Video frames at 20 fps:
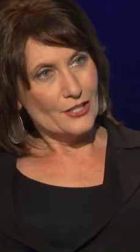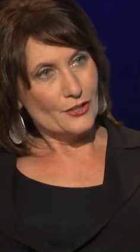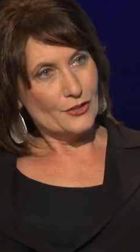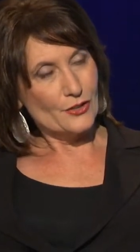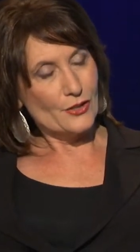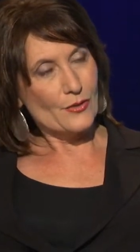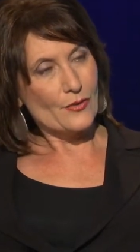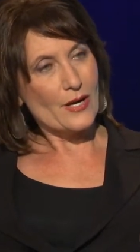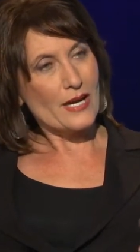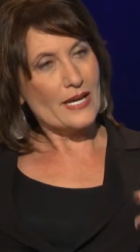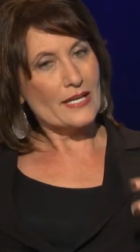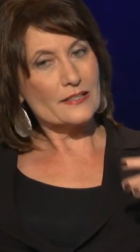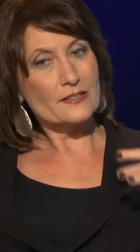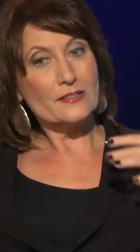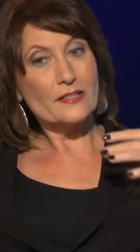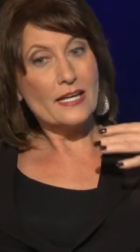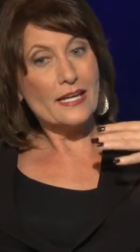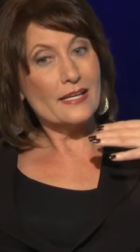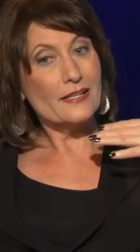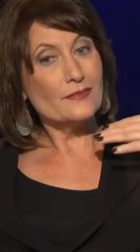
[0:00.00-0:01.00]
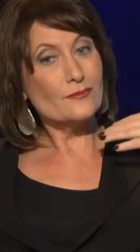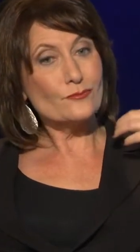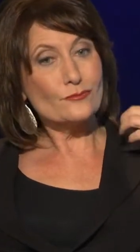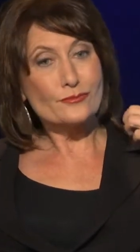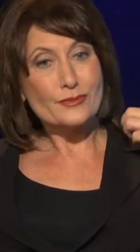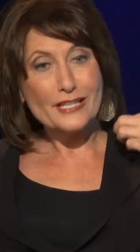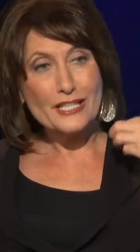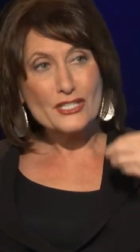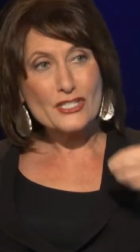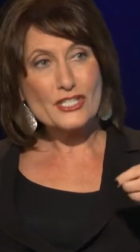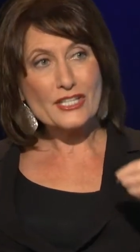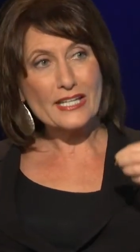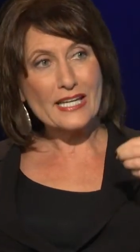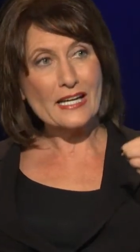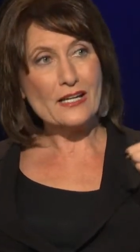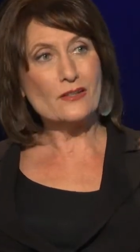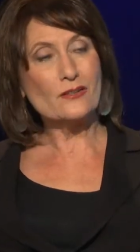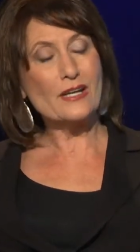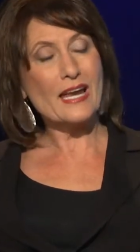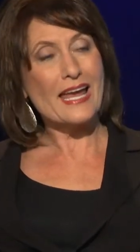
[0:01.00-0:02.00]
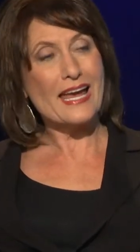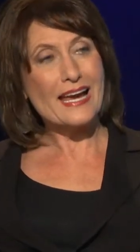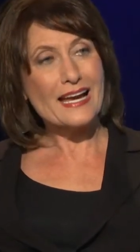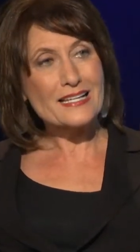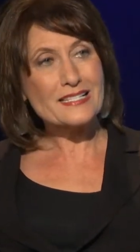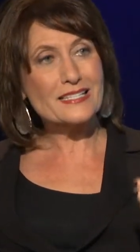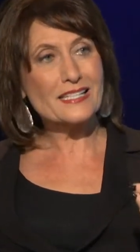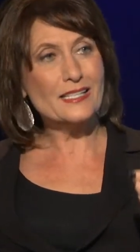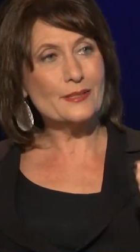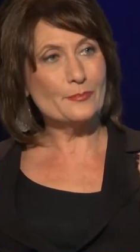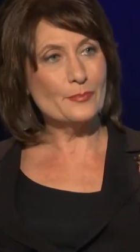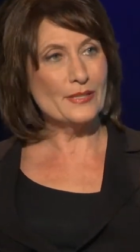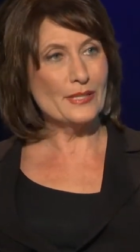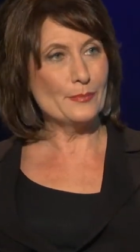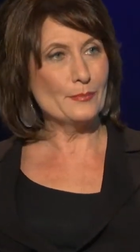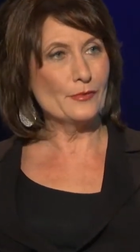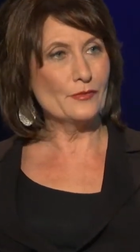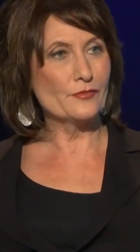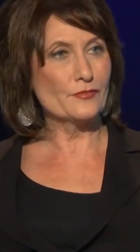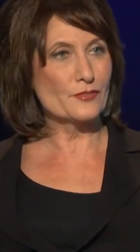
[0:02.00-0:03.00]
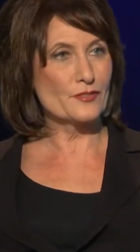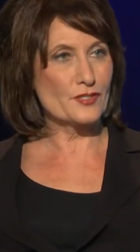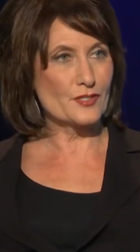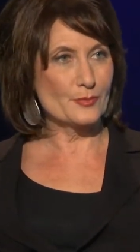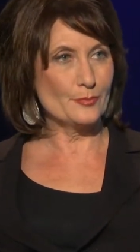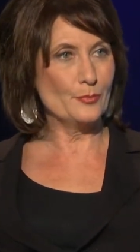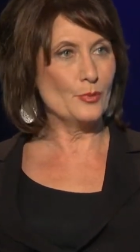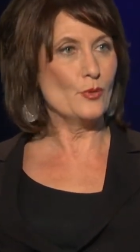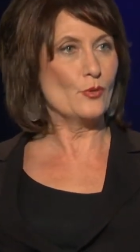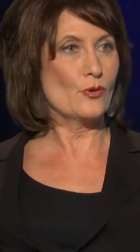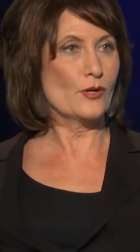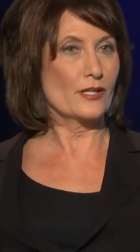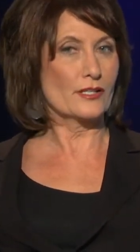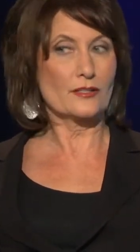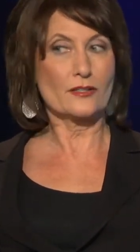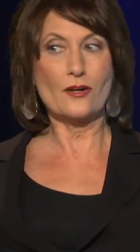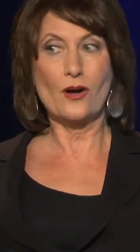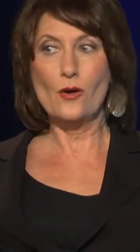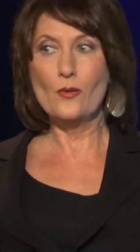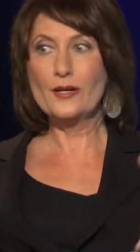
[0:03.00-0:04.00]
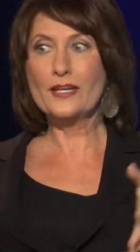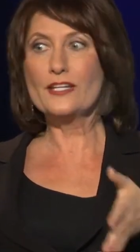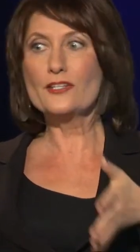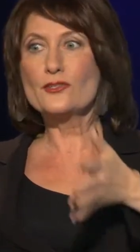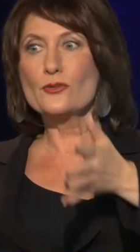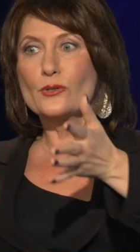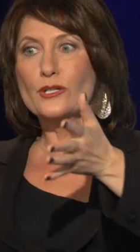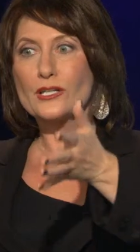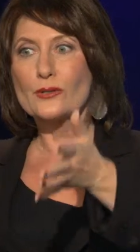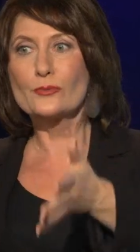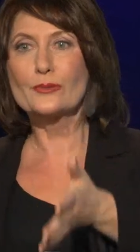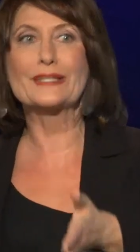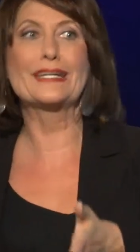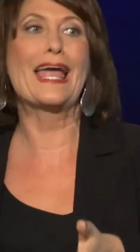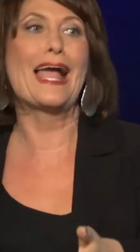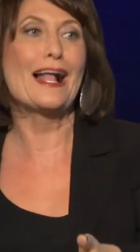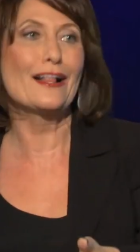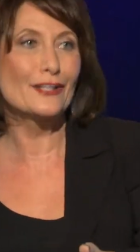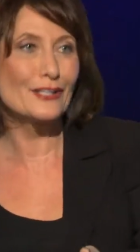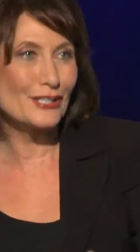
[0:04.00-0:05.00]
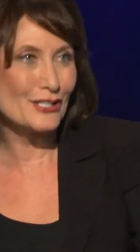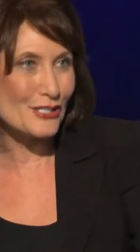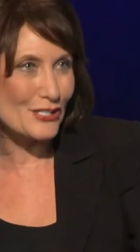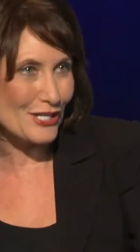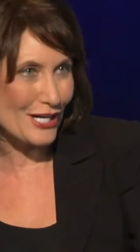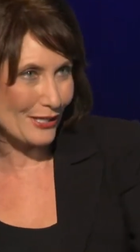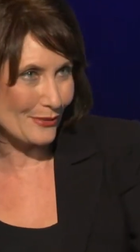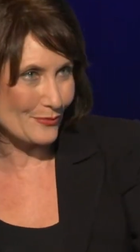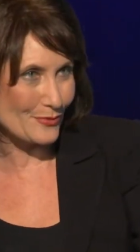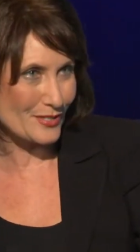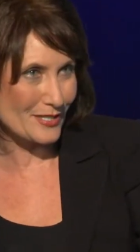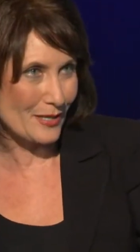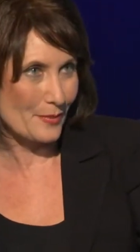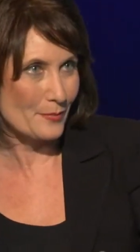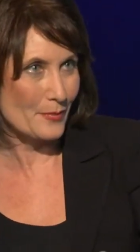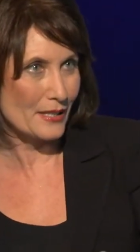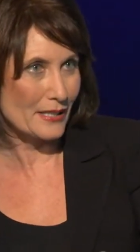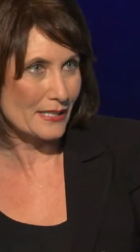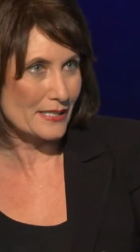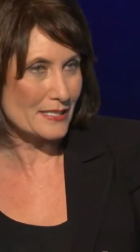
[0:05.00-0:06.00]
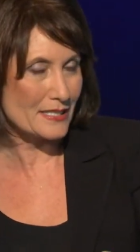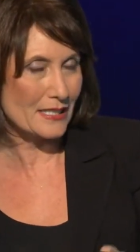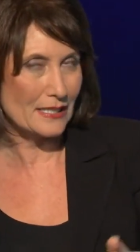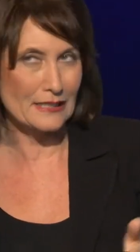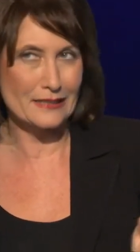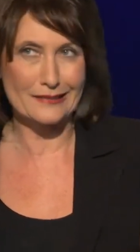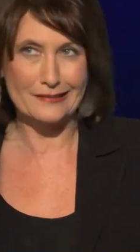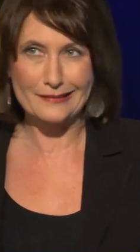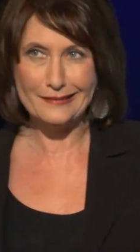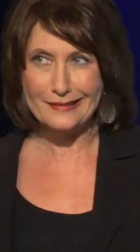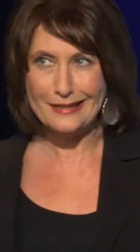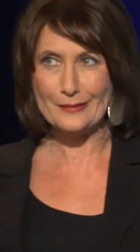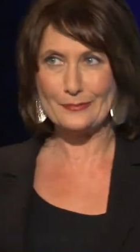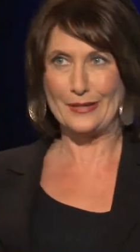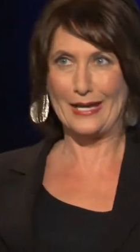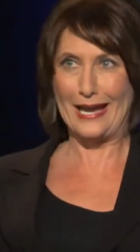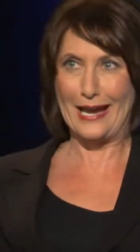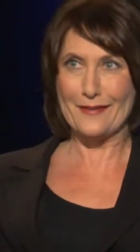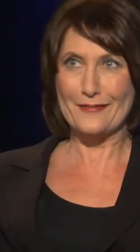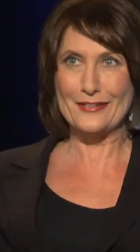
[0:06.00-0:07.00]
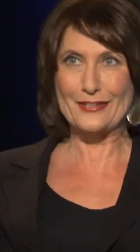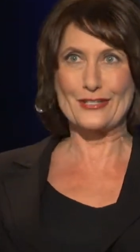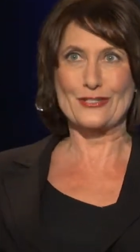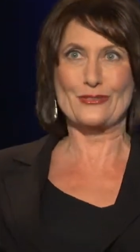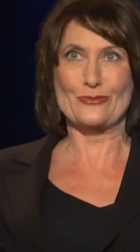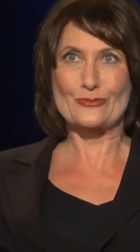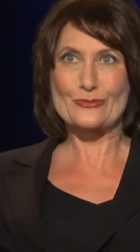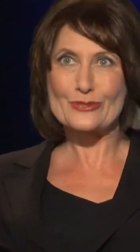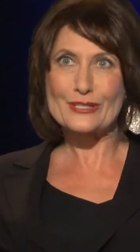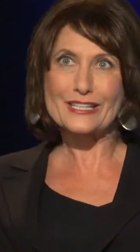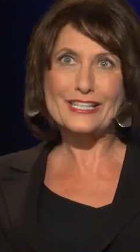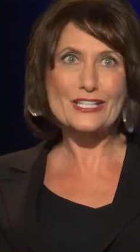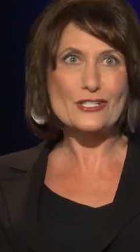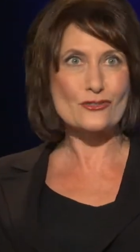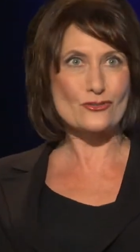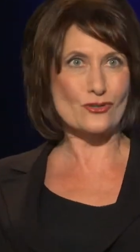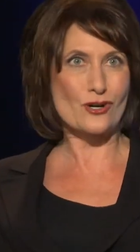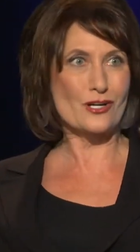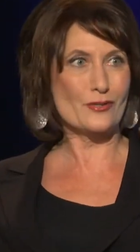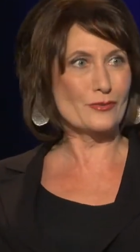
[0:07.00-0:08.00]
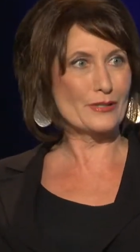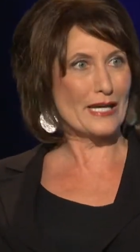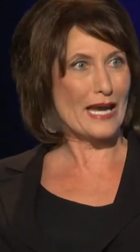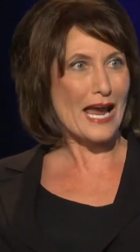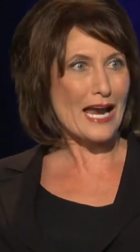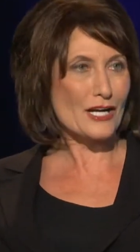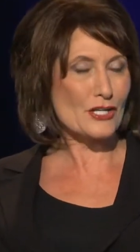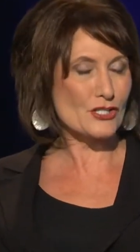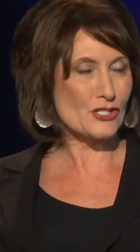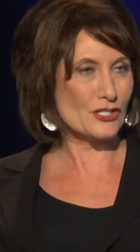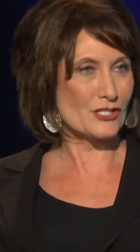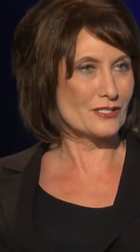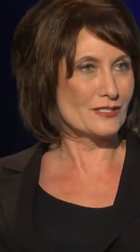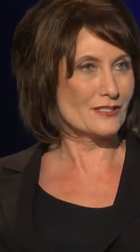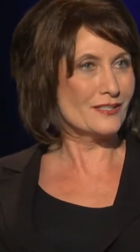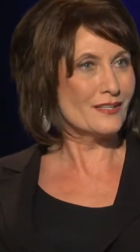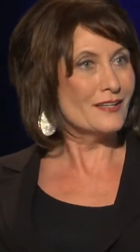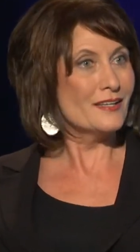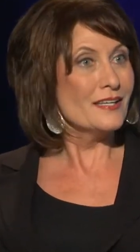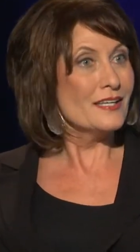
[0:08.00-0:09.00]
You know, and reaching out, asking people for support, going and doing a reality check with somebody, saying, you know, I'm having this really strong reaction.